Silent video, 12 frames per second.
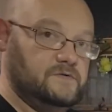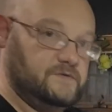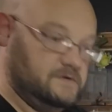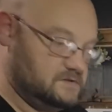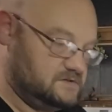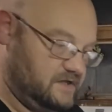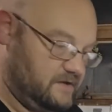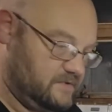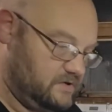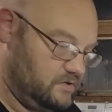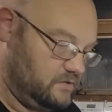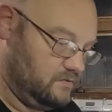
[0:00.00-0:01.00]
Step
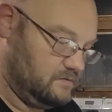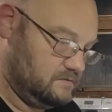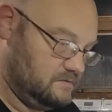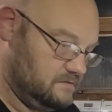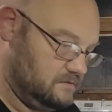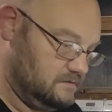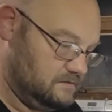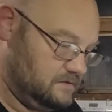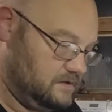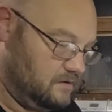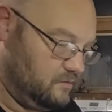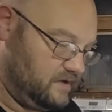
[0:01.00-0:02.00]
2.
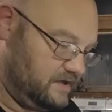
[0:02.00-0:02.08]
Don't be a